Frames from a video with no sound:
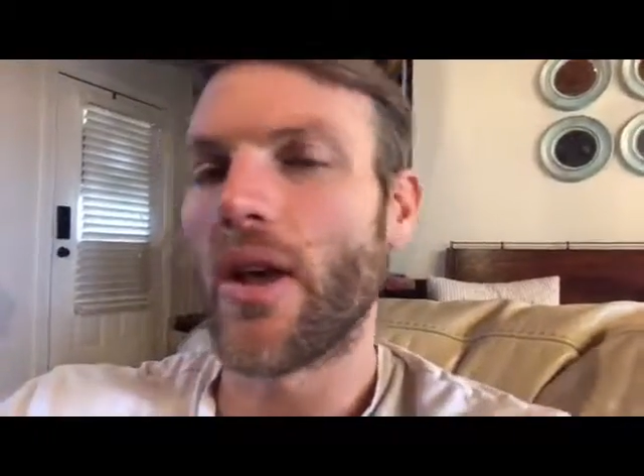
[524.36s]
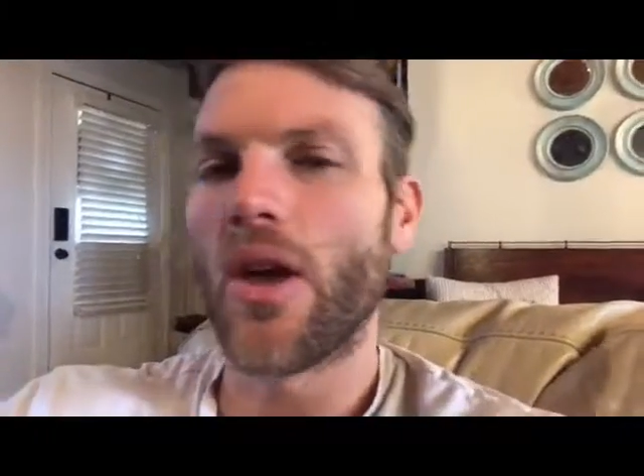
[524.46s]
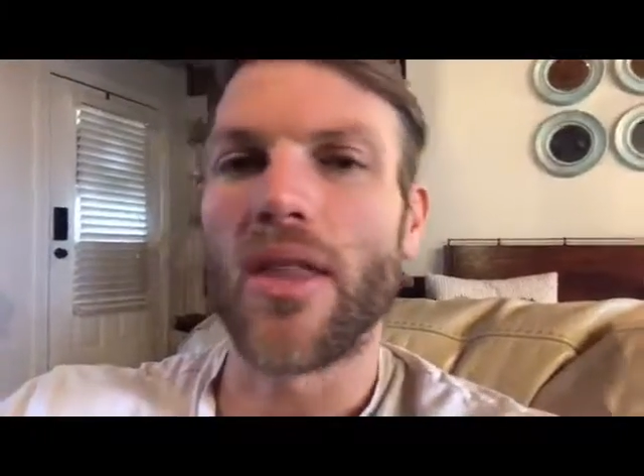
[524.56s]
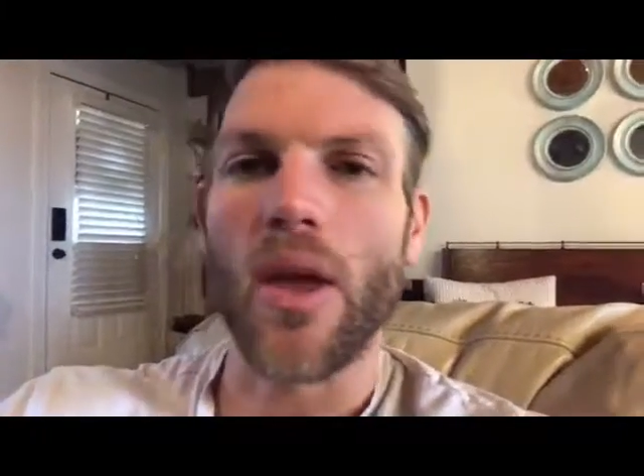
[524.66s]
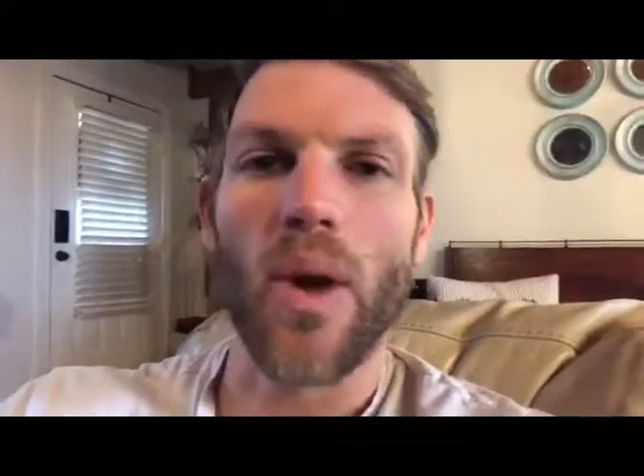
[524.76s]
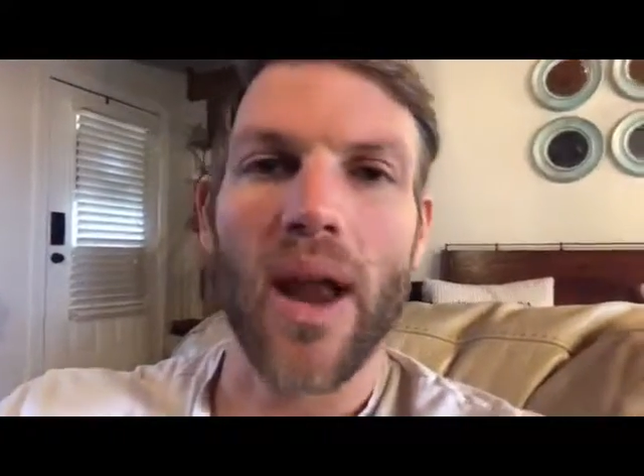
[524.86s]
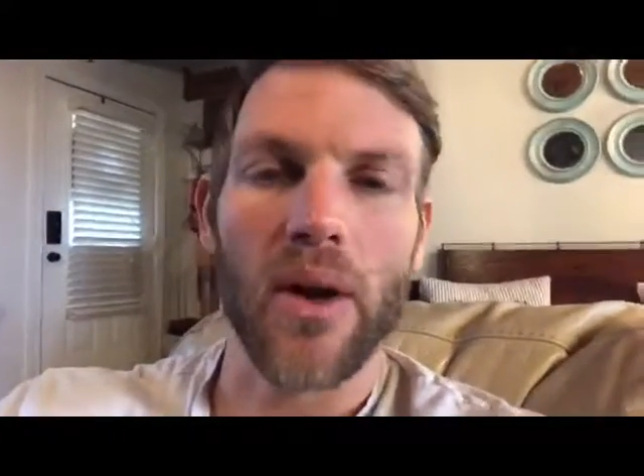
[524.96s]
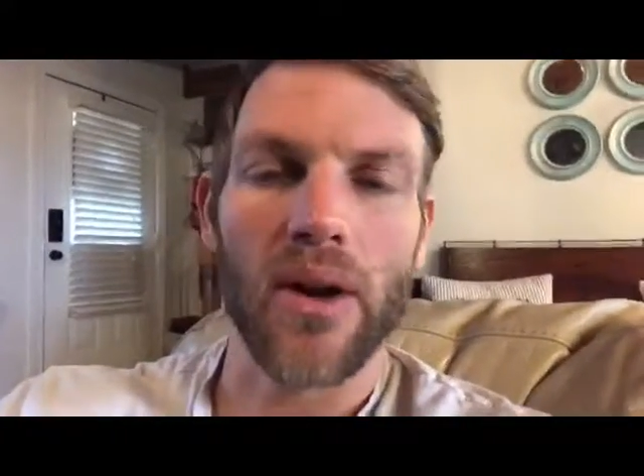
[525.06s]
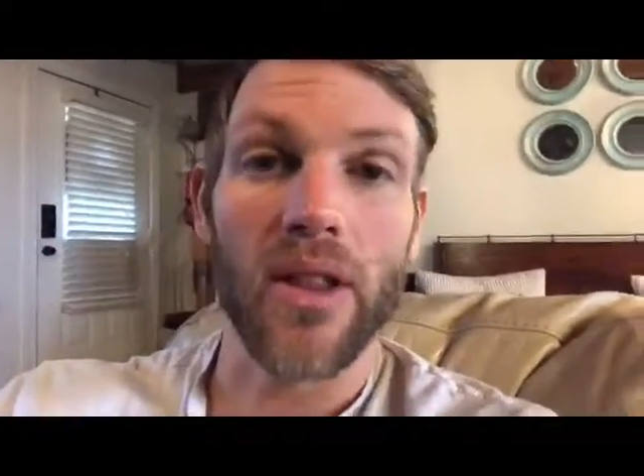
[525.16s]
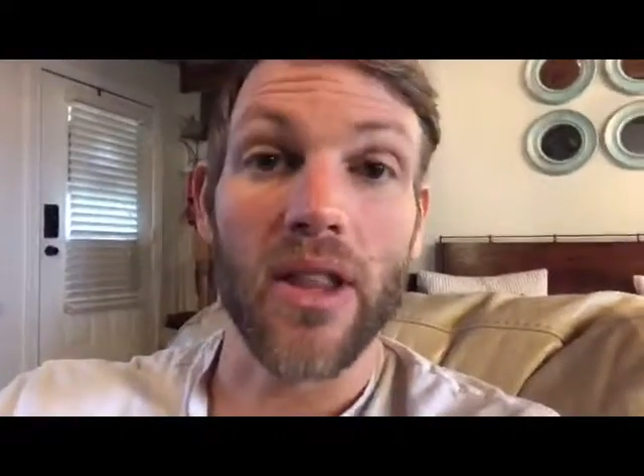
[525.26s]
they went
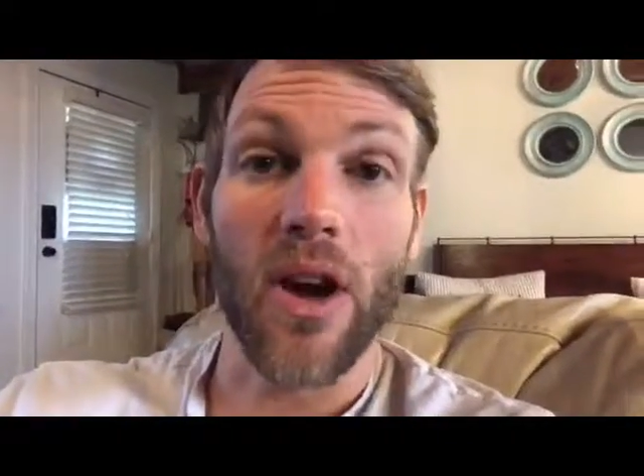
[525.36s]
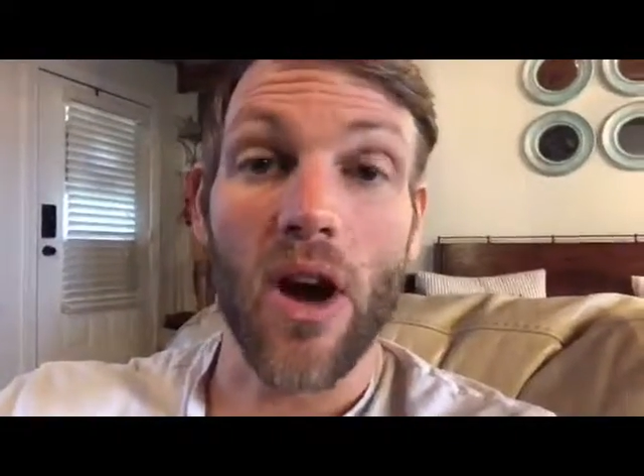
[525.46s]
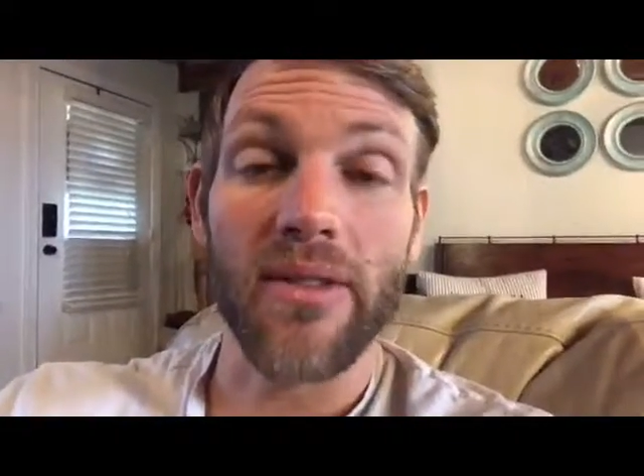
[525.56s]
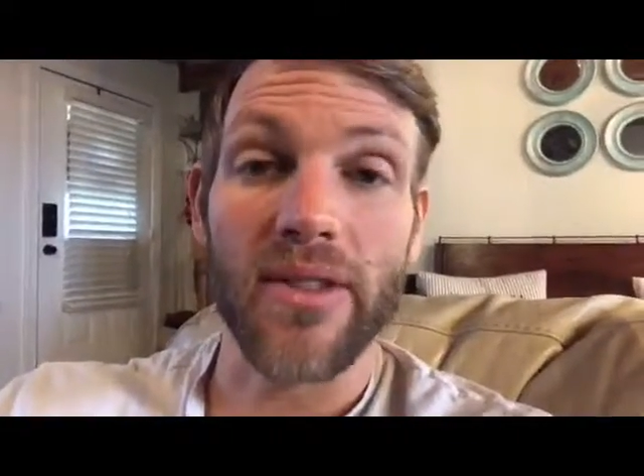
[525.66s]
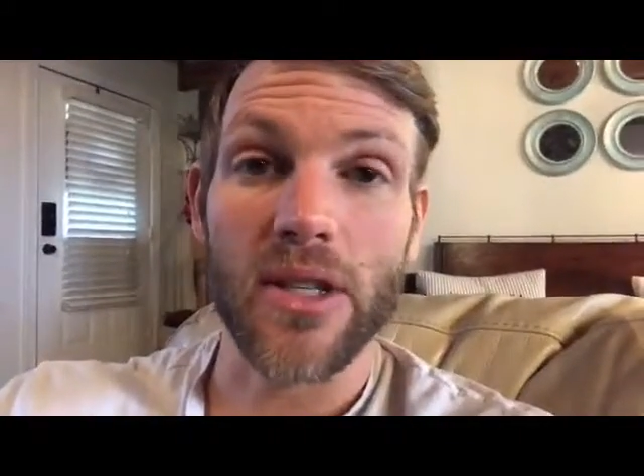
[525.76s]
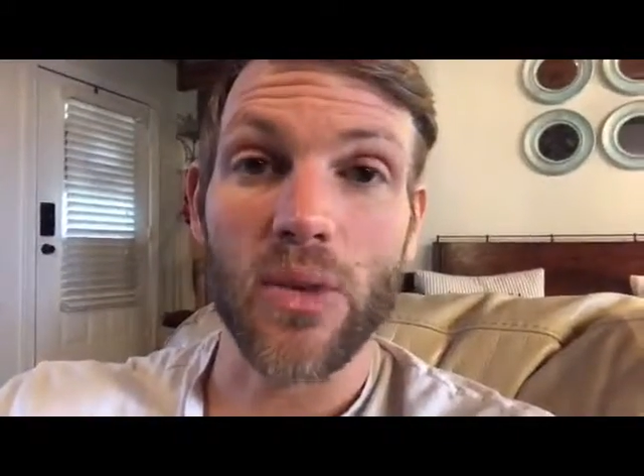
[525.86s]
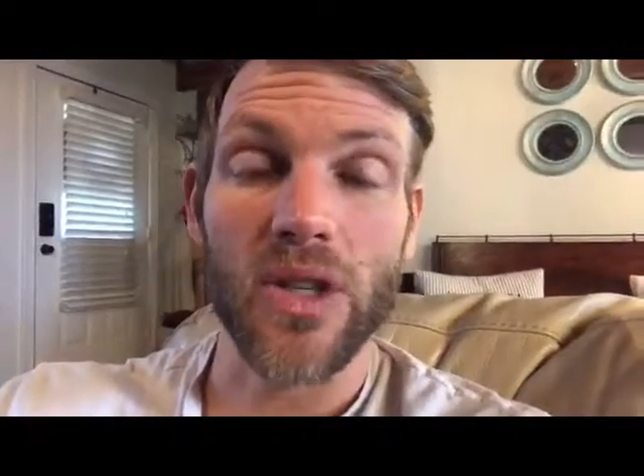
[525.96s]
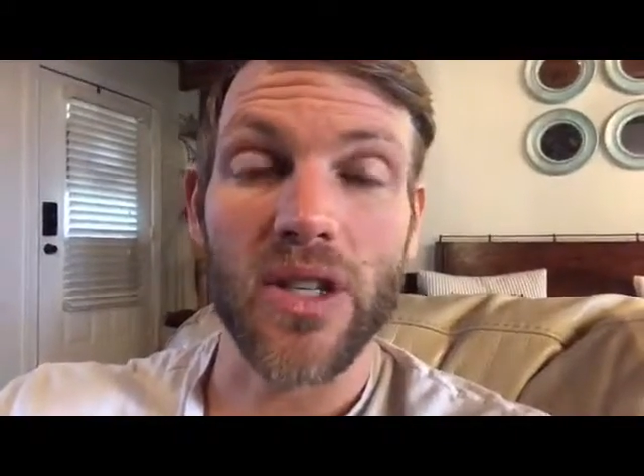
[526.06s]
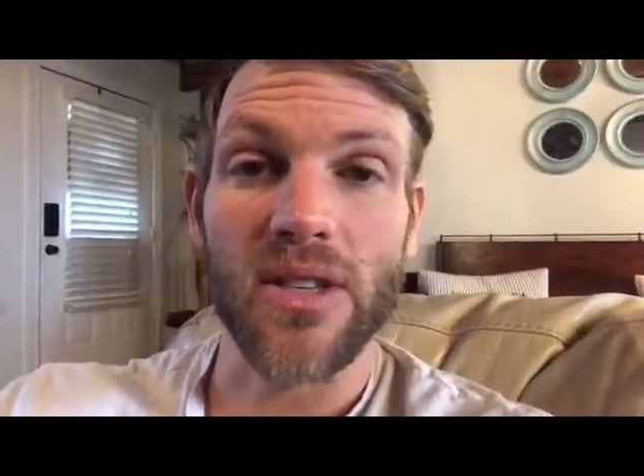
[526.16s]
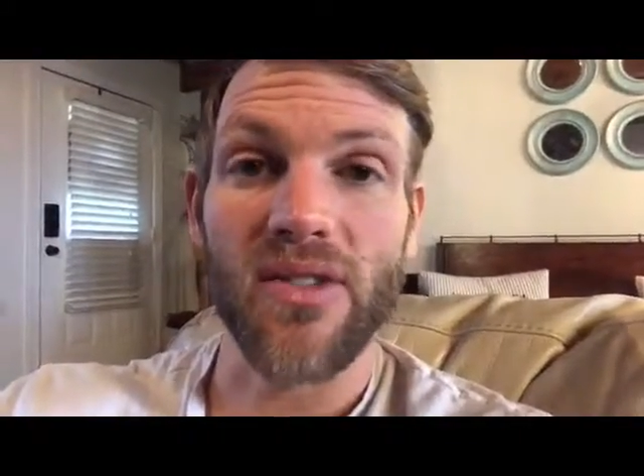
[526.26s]
out into the office,
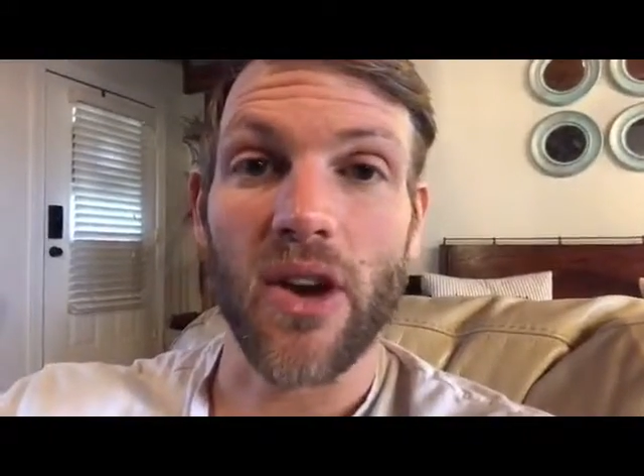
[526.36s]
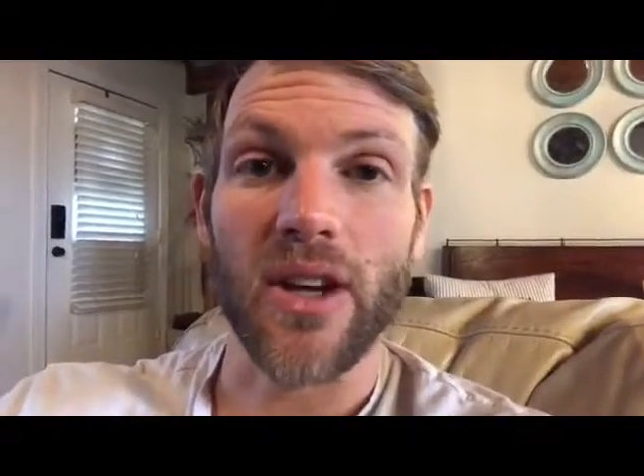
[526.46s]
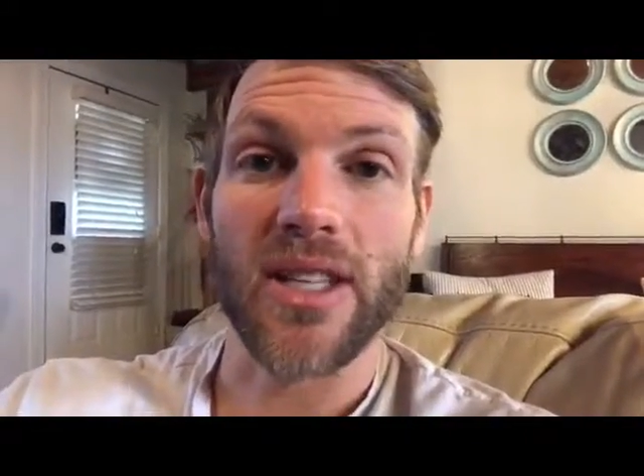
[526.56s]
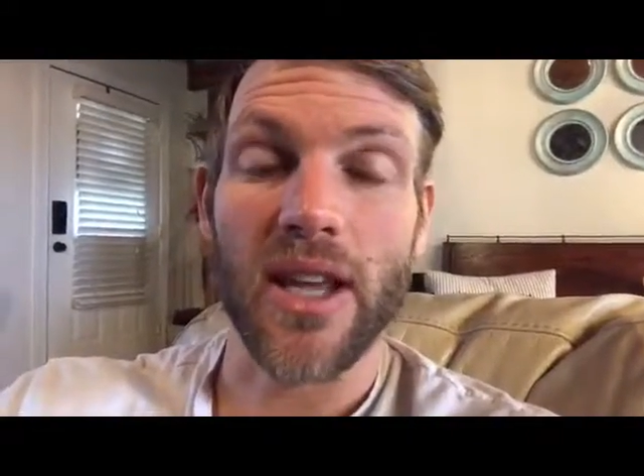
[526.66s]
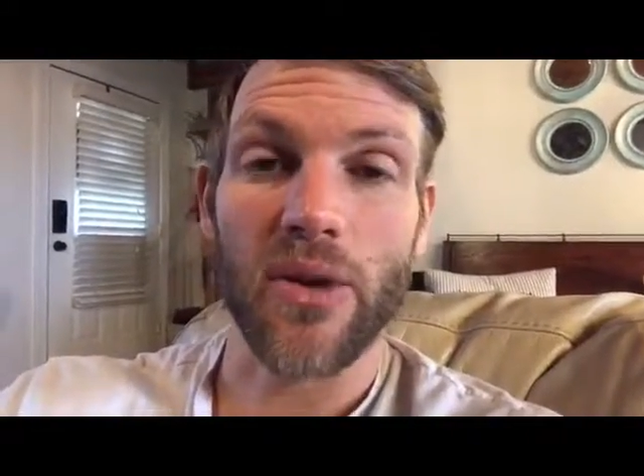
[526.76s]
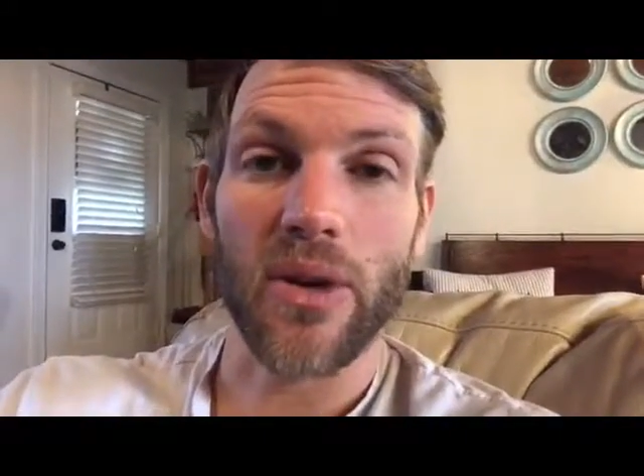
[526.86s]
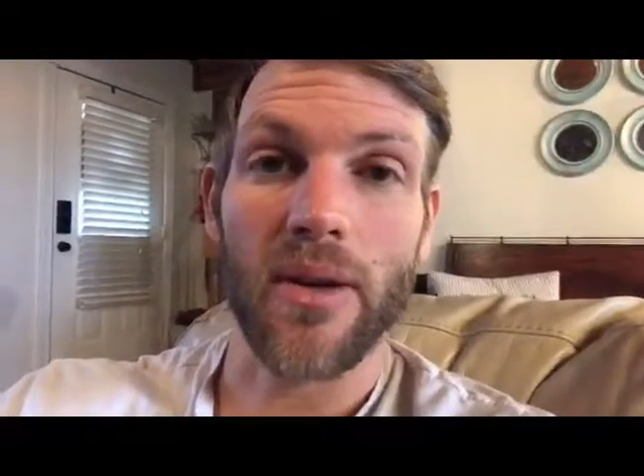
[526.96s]
which is very sacred